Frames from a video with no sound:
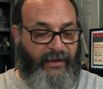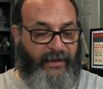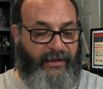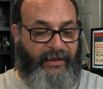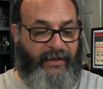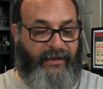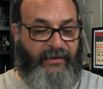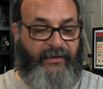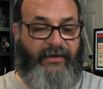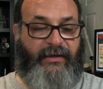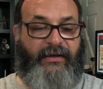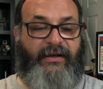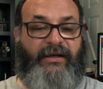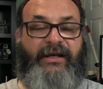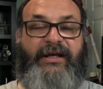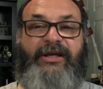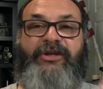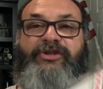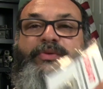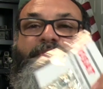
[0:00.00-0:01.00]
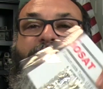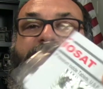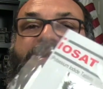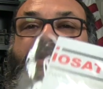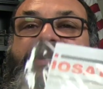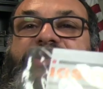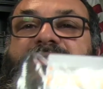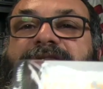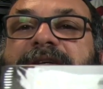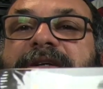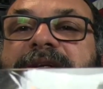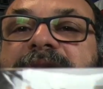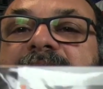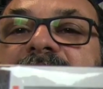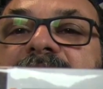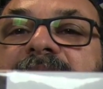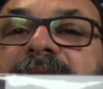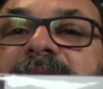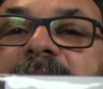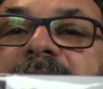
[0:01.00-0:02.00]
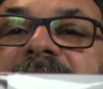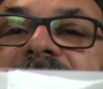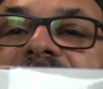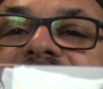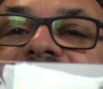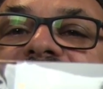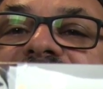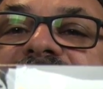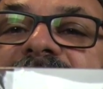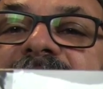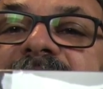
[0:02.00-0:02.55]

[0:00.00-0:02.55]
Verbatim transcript: And each one of these little packets